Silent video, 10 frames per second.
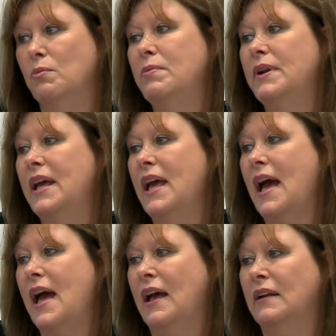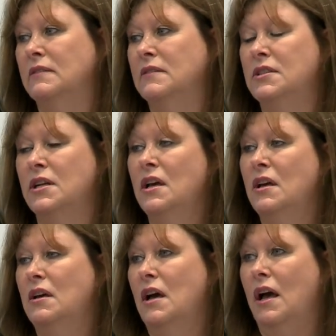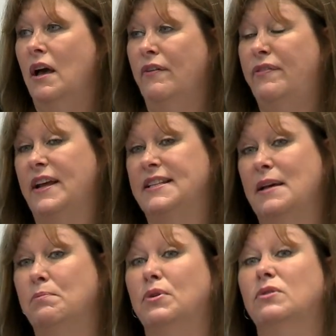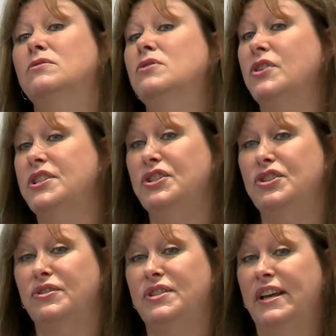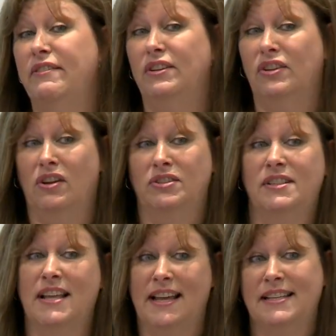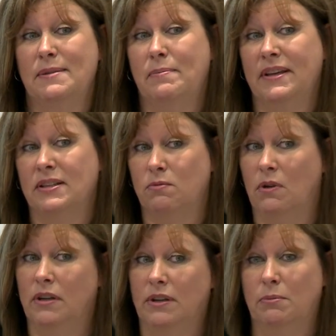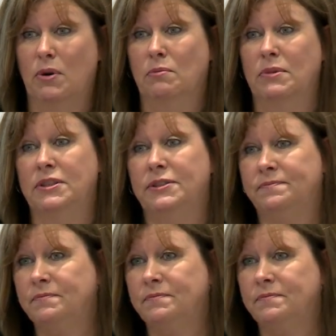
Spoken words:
company, and for example, noise induced hearing loss, that is the biggest one at the moment.